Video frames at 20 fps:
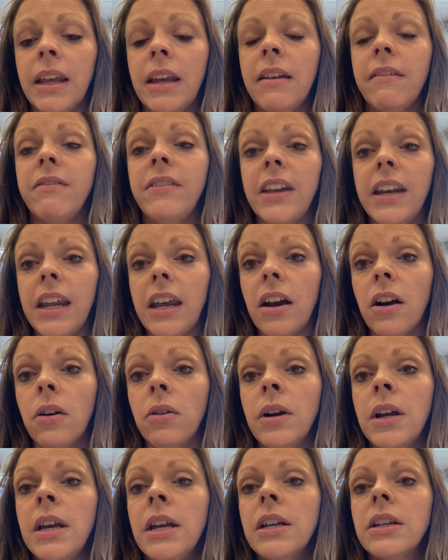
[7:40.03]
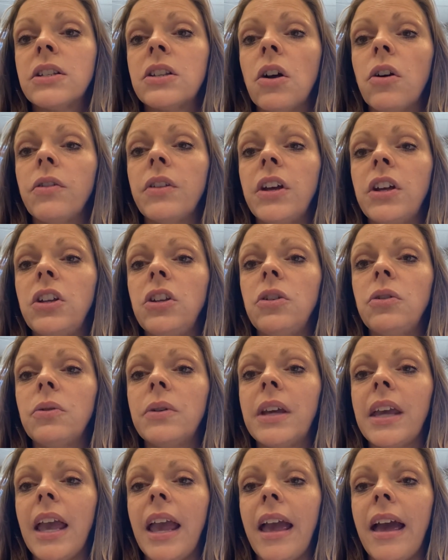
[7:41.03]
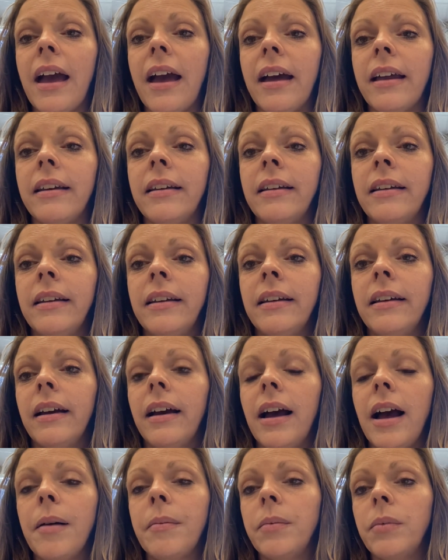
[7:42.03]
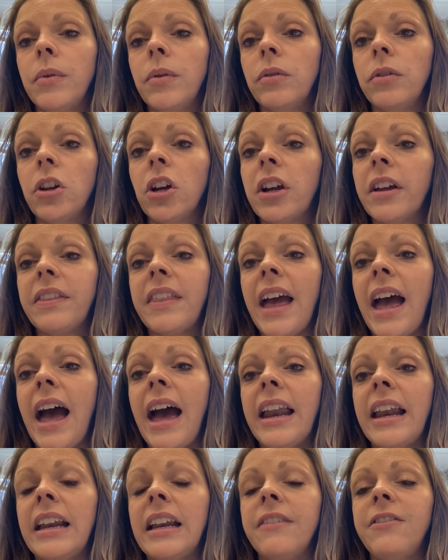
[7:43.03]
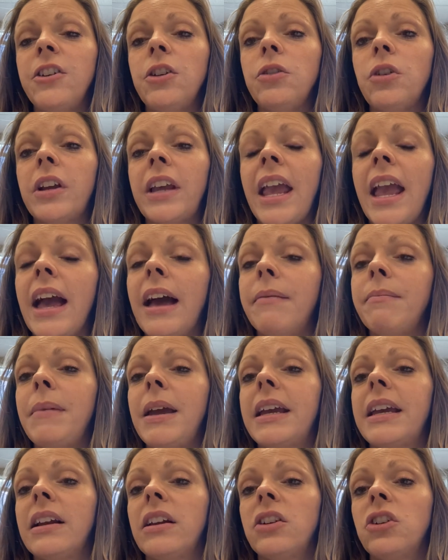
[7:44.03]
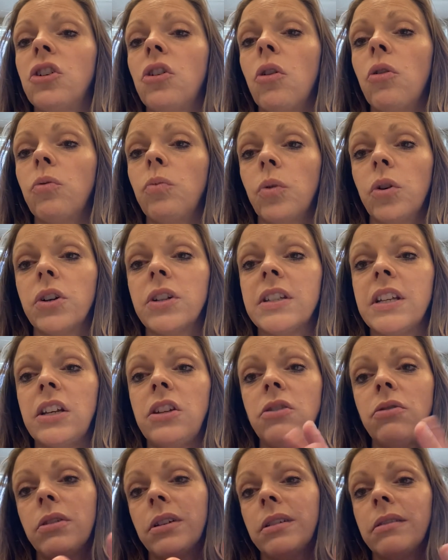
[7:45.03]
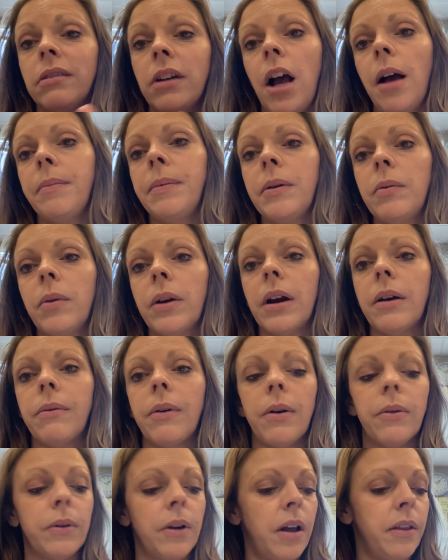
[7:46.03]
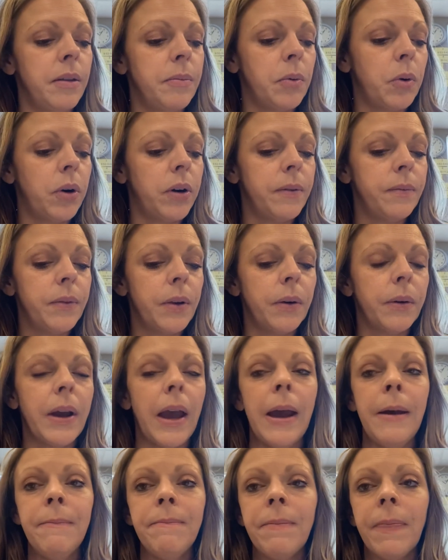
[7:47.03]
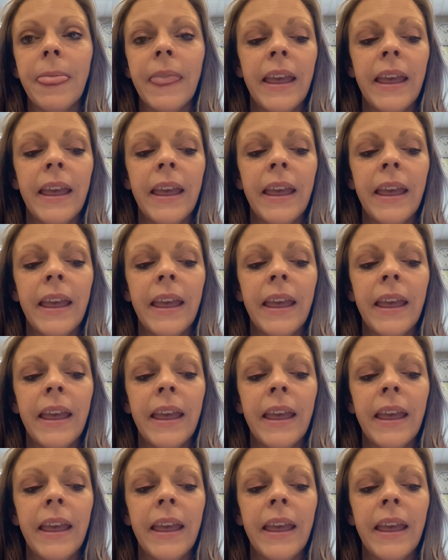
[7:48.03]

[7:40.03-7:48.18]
video so that you can look at that. And if you can't make it in your own words, then you can copy what I wrote on the board, okay?